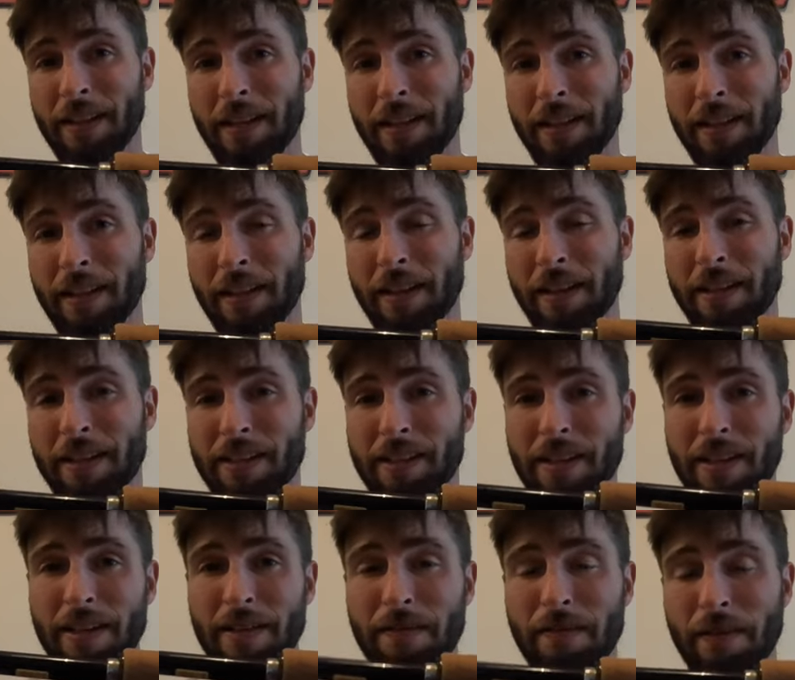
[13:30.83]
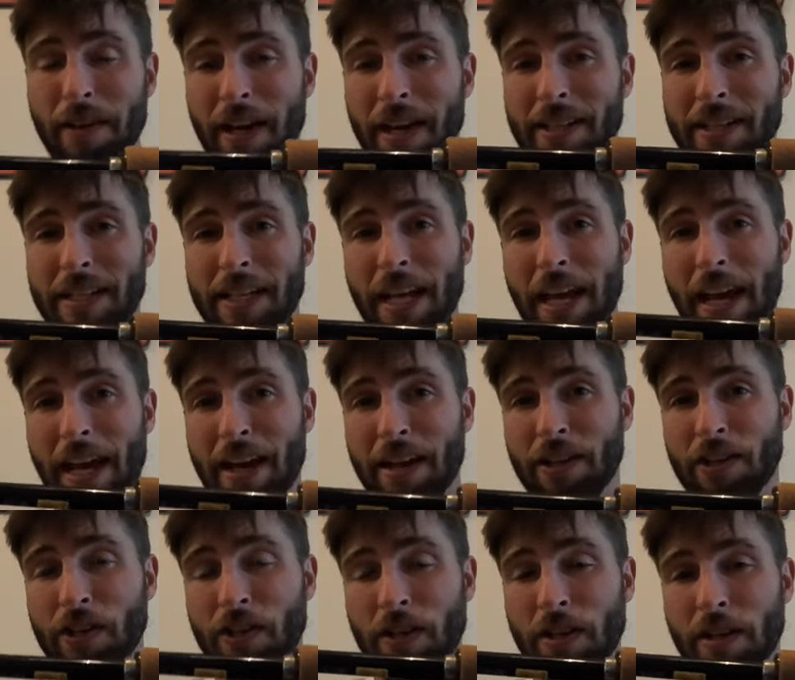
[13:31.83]
and that is a fast
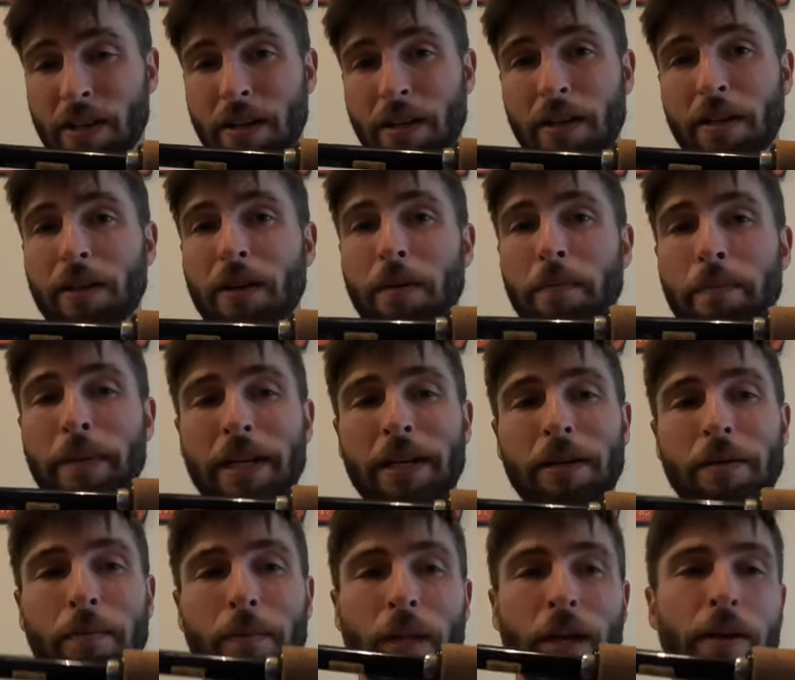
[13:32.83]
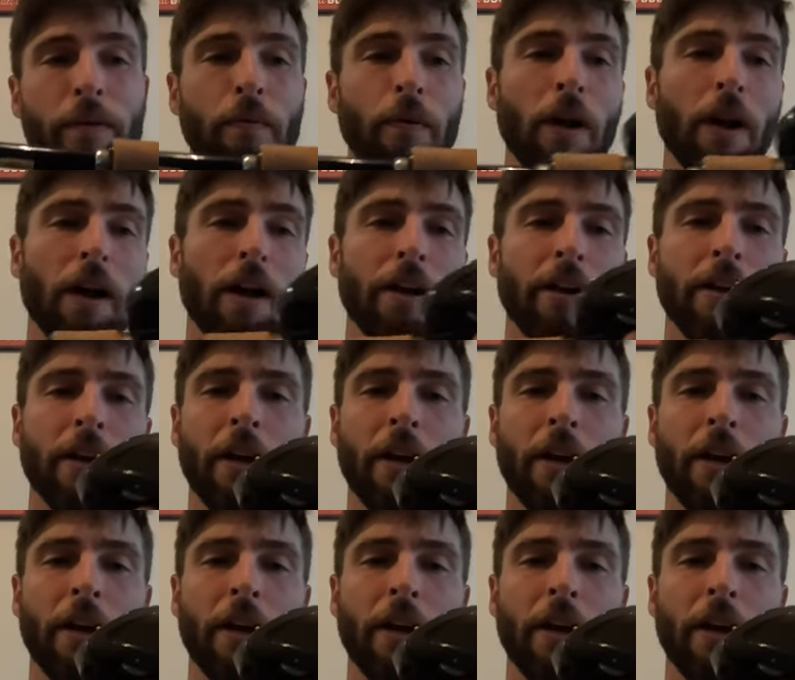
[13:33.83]
action, a medium light rod.